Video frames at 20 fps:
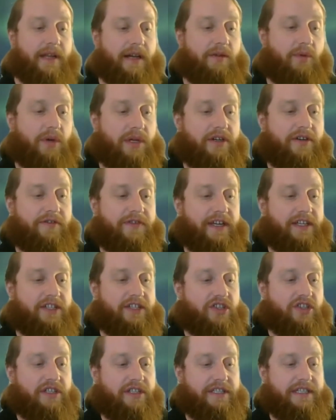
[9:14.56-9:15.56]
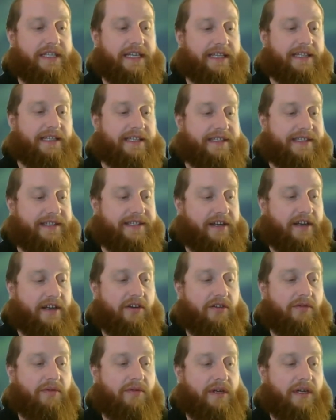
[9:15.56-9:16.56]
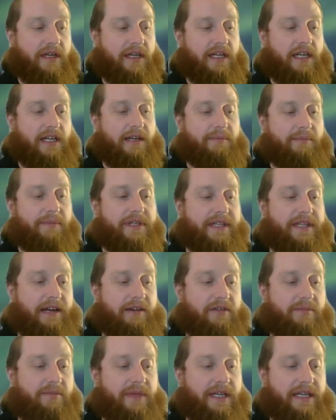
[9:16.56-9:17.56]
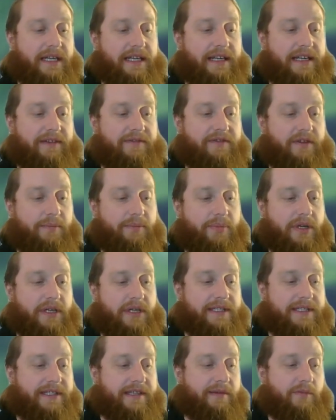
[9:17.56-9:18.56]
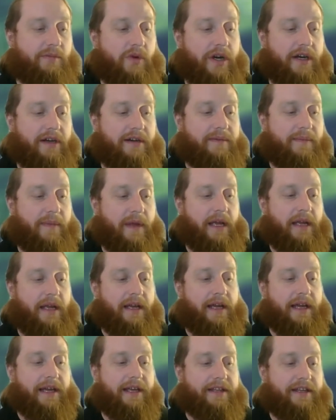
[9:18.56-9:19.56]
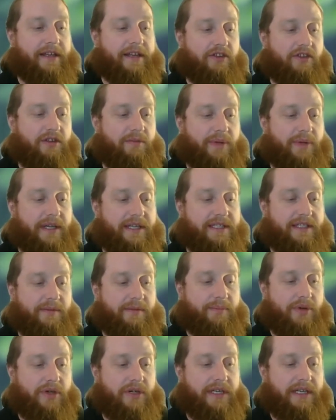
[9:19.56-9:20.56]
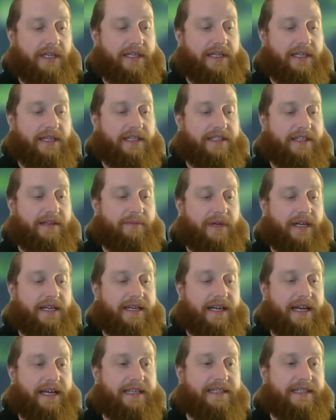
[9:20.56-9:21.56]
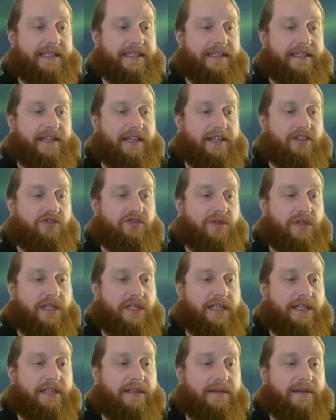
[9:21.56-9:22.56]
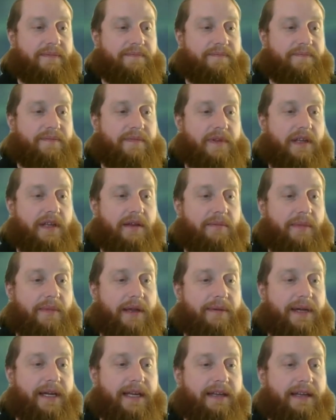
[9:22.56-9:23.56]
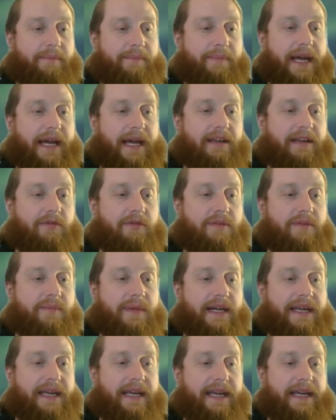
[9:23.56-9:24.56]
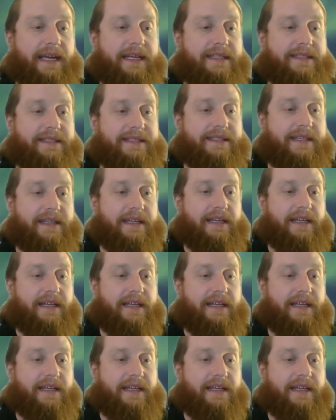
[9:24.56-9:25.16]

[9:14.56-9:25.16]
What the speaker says: I wonder if I should dig the snow, but that would mean I'd have to put it somewhere. And the only place to put it is in my nice snug tree. Maybe I can pack it with my hands.